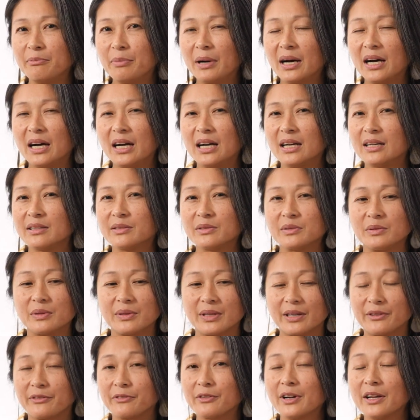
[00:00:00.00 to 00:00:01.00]
part, or
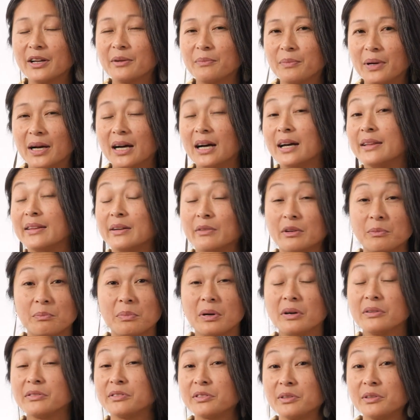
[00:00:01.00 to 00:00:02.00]
their front part, their
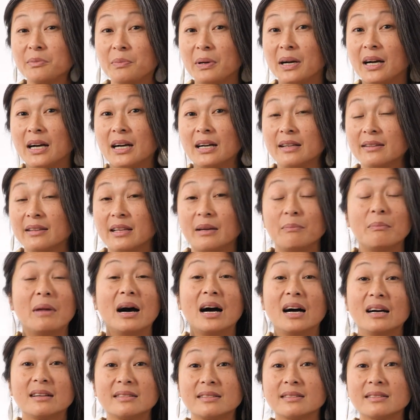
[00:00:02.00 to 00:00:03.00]
imposter part, their
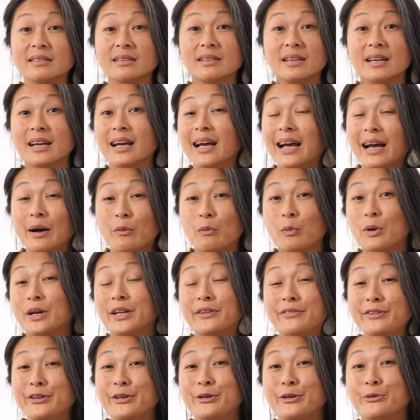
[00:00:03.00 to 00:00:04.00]
mask,
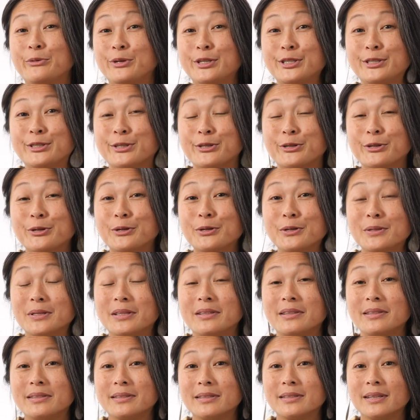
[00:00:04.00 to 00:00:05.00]
whatever you wish to call
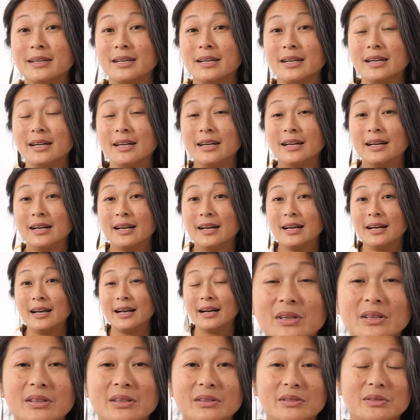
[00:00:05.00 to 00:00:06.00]
it,
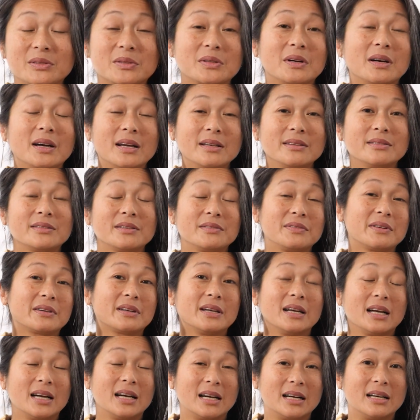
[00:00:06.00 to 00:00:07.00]
is trying so
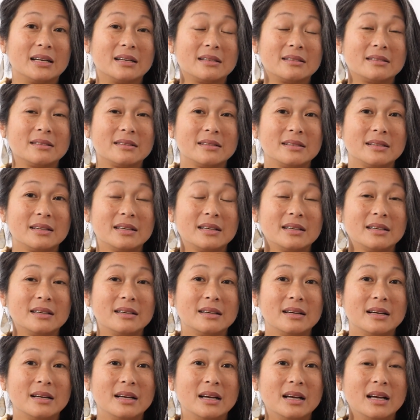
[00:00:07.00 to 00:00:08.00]
very hard, yeah?
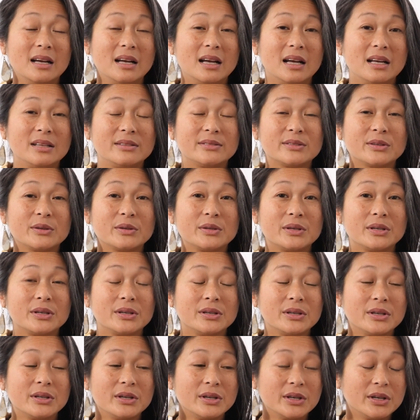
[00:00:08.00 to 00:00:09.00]
And so
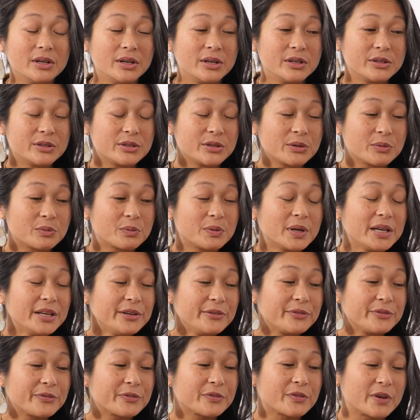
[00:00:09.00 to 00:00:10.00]
to, to
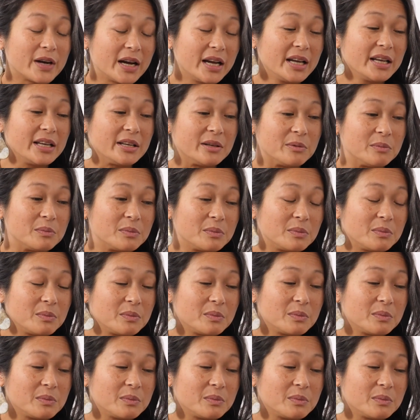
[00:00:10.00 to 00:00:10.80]
reframe